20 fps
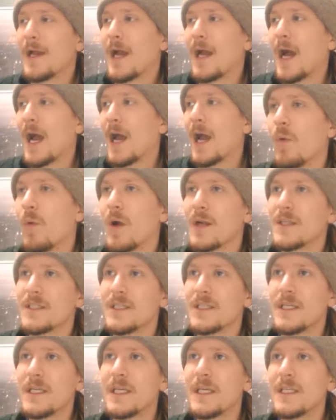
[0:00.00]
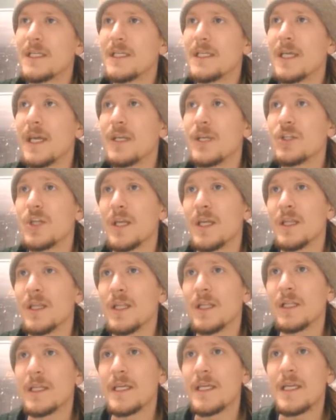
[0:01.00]
I to see ETH in the
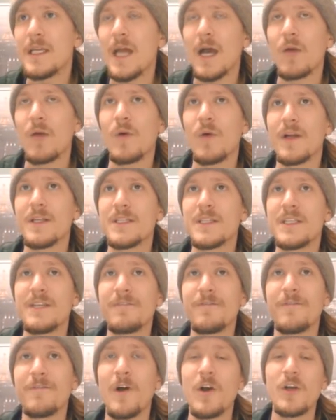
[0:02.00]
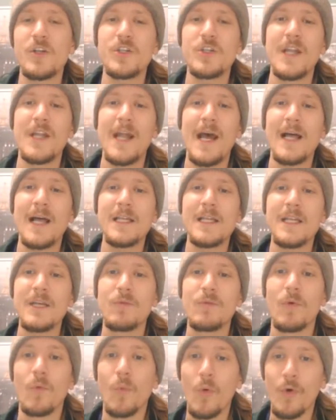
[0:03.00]
lead. I want to see functionality
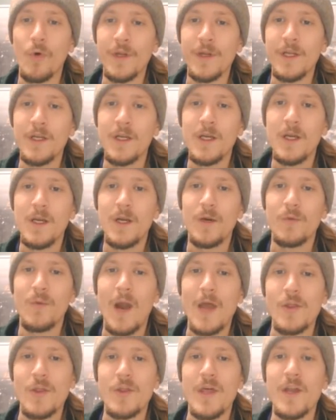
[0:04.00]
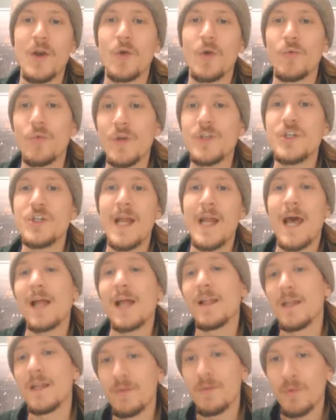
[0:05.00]
rewarded rather than
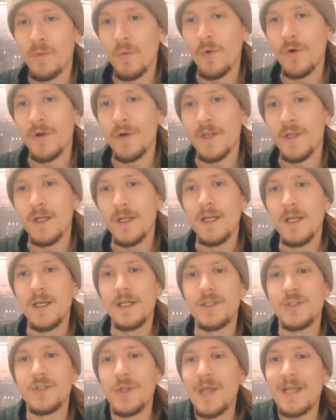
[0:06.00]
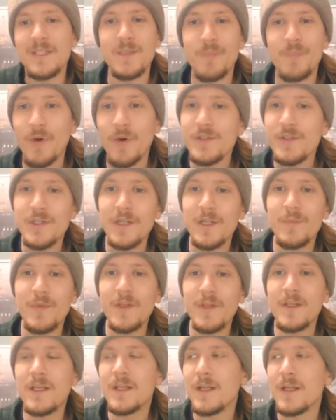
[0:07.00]
originality rewarded. So that's a personal
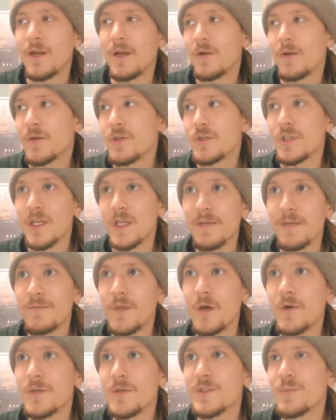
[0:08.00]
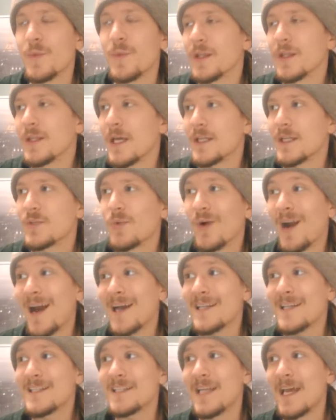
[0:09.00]
opinion. I don't usually give those, but that's where I
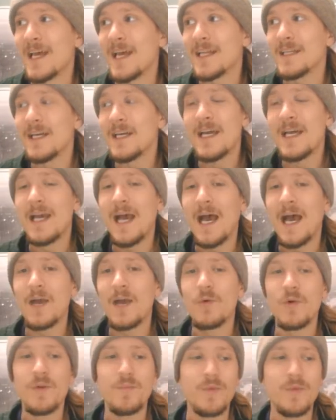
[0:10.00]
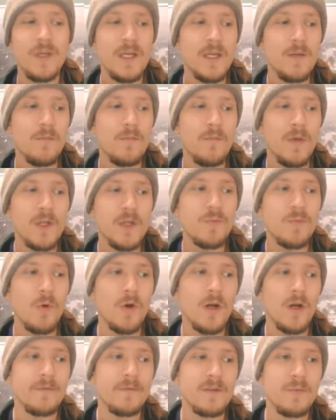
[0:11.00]
stand. I would be much more
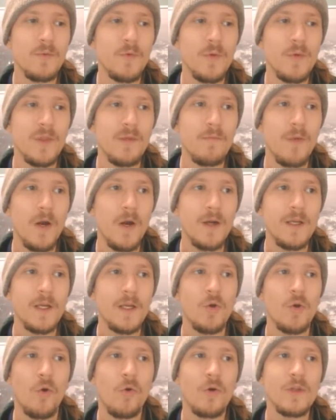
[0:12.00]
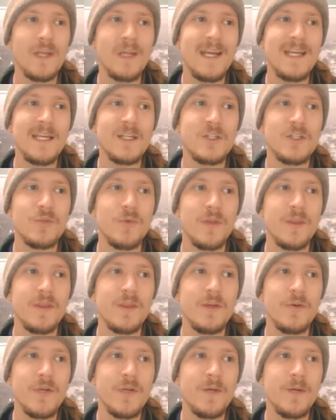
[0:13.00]
comfortable with the market correlating to
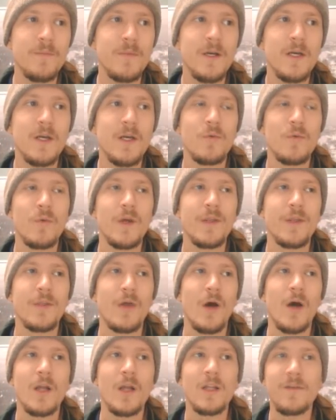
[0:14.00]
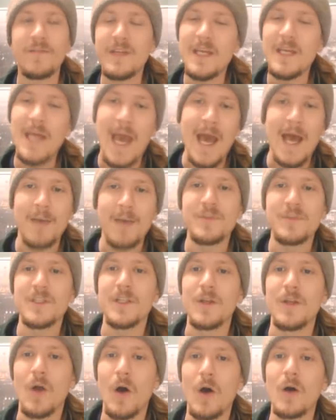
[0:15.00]
Ethereum with all of the apps
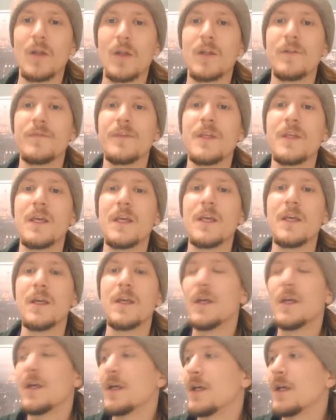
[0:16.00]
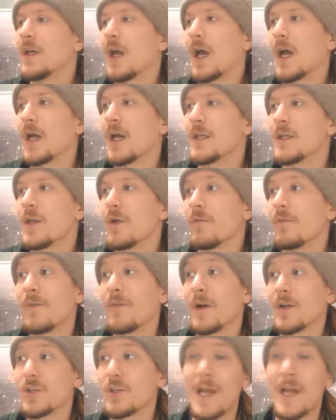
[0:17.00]
and all of the
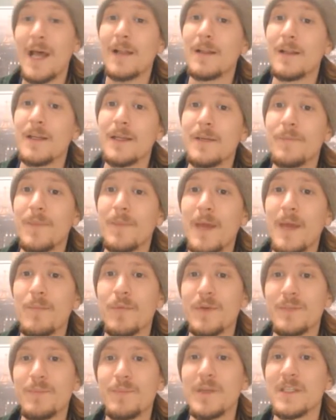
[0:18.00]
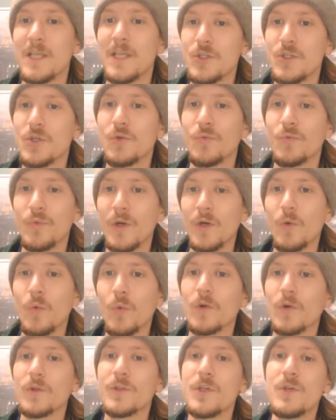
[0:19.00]
functionality and potential
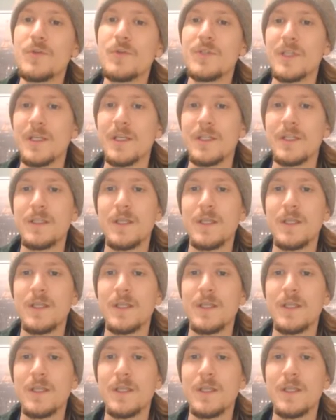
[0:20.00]
real-world usage.